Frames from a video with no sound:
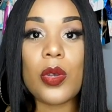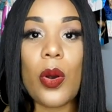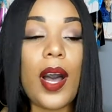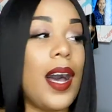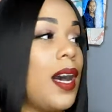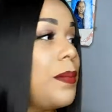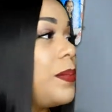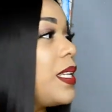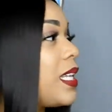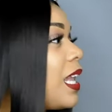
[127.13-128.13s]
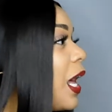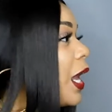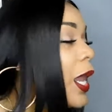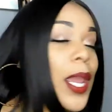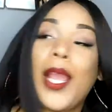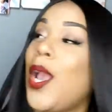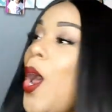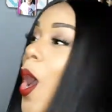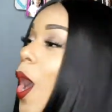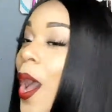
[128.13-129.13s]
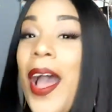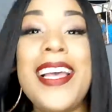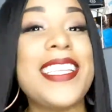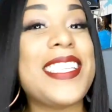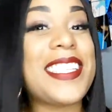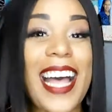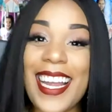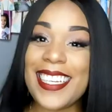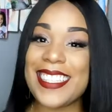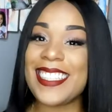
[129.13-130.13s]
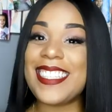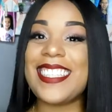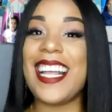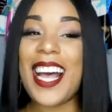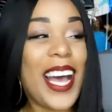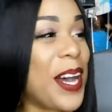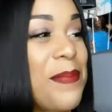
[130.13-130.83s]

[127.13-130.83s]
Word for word: So I was like, sign us this up.